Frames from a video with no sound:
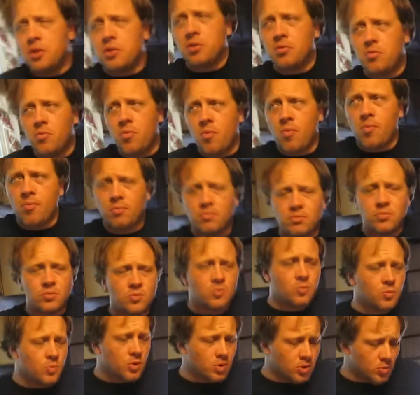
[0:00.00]
it.
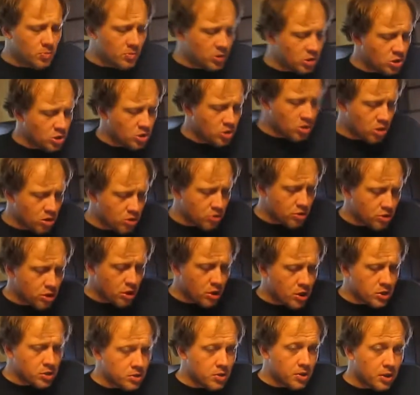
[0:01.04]
With a bunch of tartar
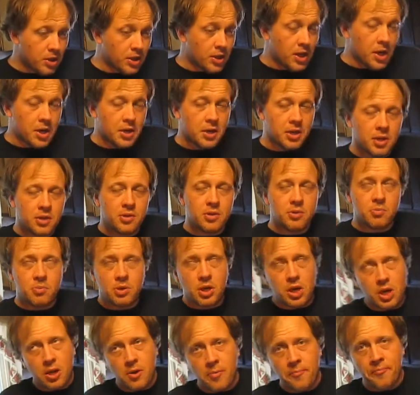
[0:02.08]
sauce, like I did at the
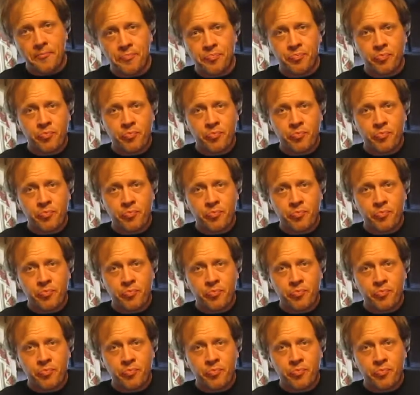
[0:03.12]
beginning.